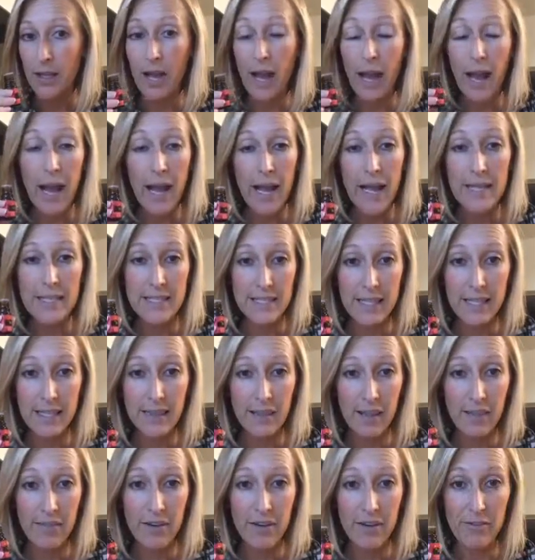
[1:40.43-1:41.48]
I didn't
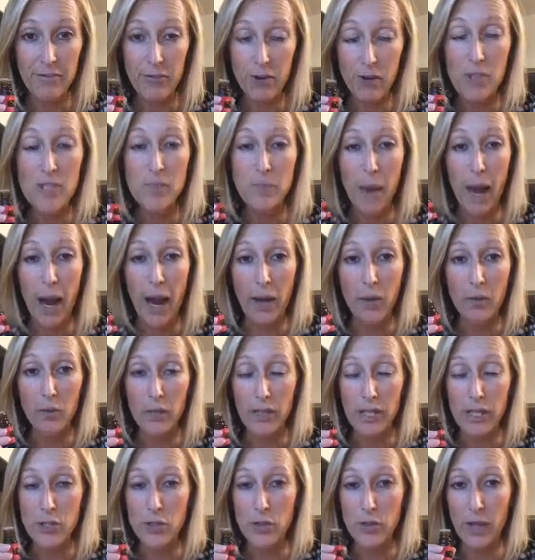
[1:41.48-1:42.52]
love it at first, but I
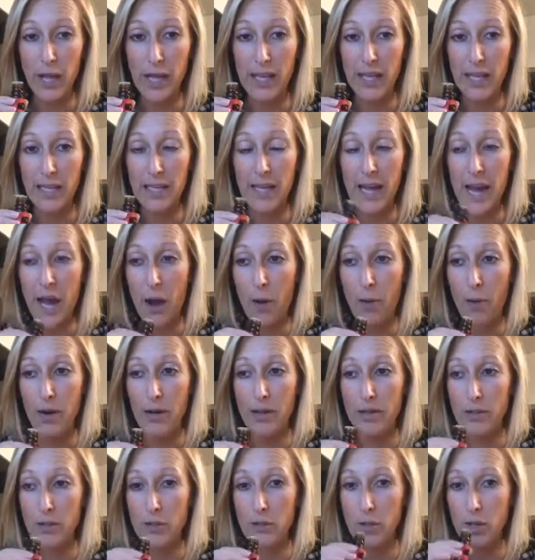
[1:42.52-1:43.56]
really do like it now,
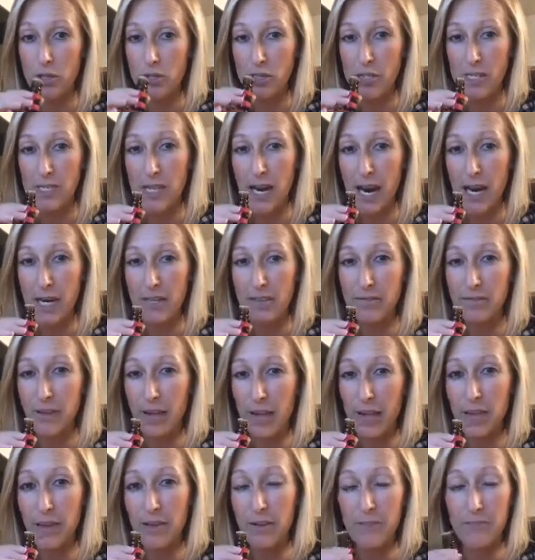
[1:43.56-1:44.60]
and you can just kind of
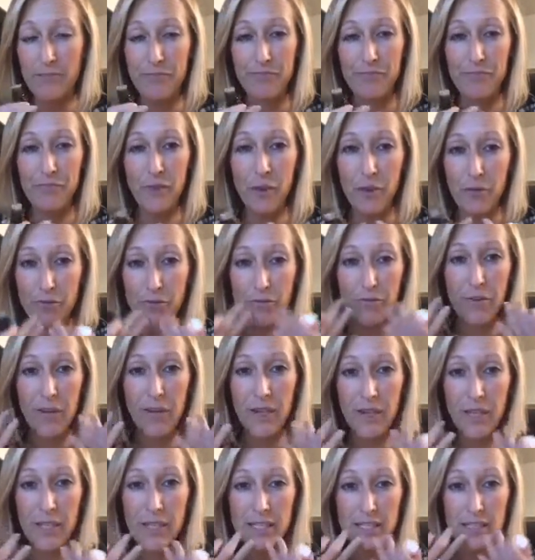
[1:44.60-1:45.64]
like
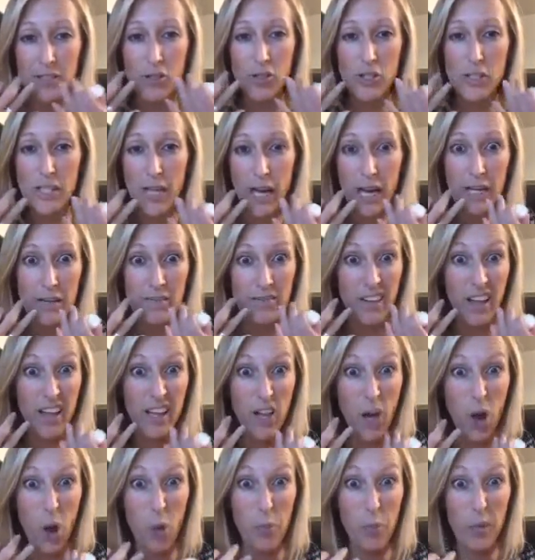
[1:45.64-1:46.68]
feel it, just kind of
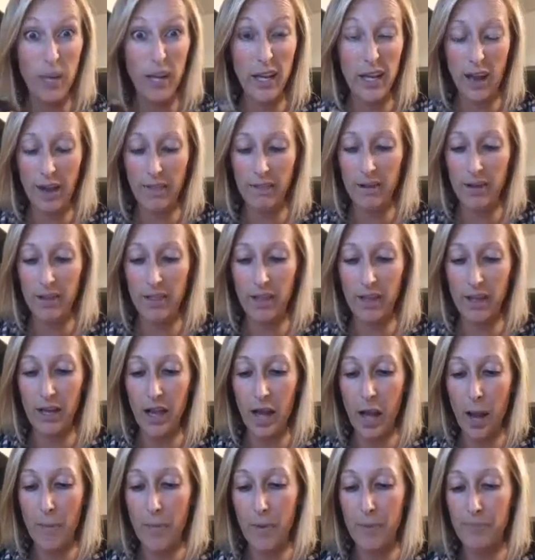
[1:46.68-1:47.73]
like opening everything
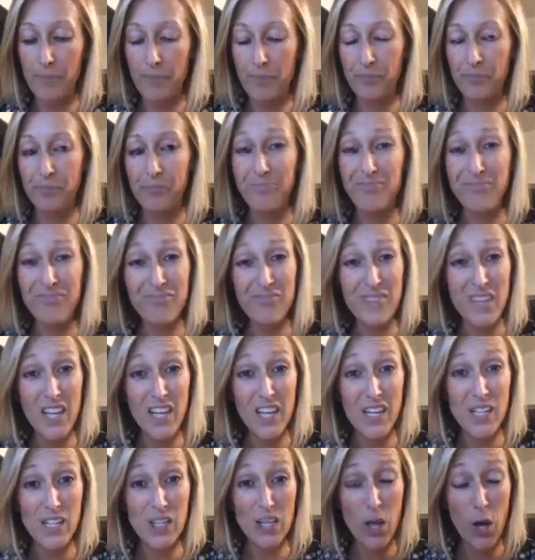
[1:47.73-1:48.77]
up.
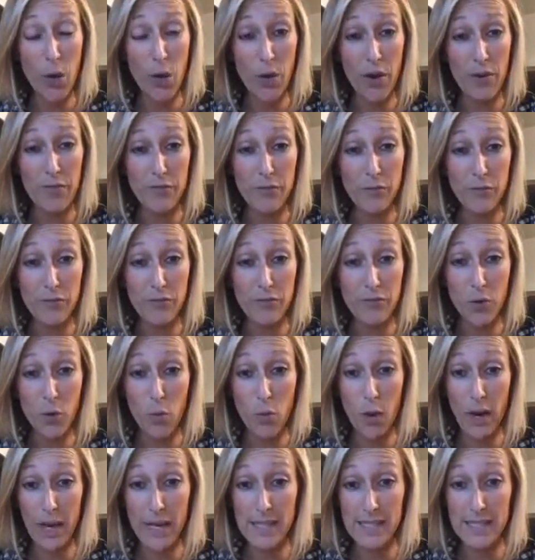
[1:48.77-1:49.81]
So a few different
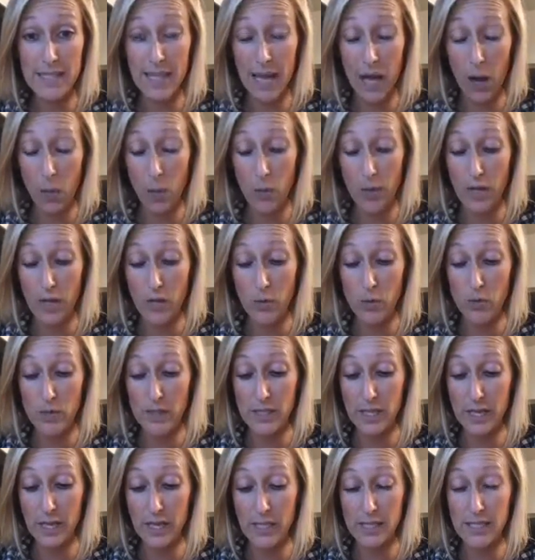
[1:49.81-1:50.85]
ways that we use
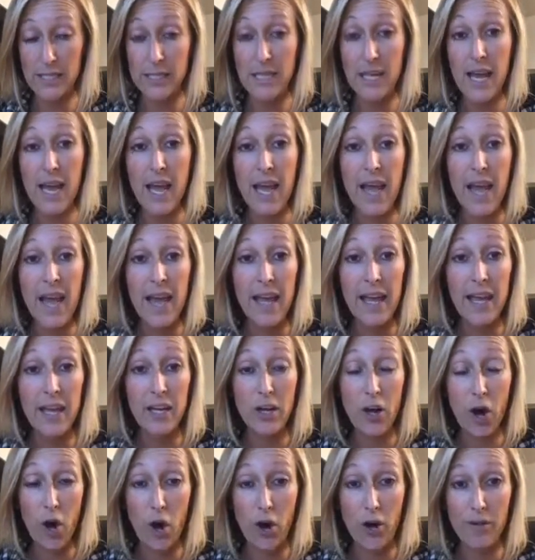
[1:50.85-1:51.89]
it
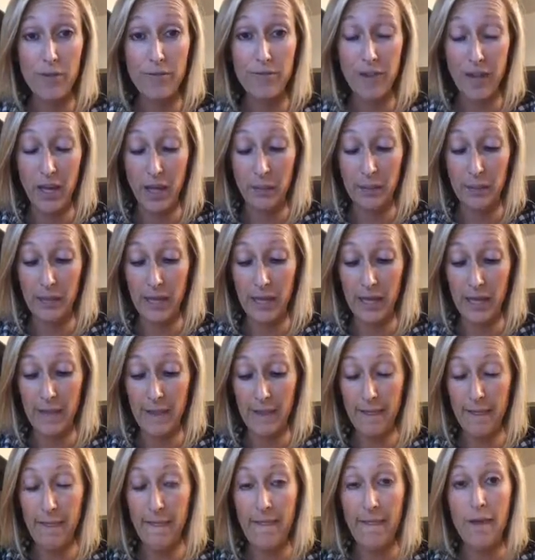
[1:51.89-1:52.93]
in our
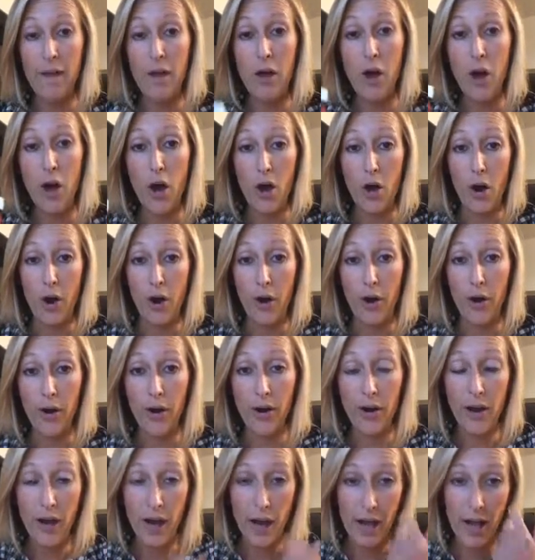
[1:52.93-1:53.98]
family are,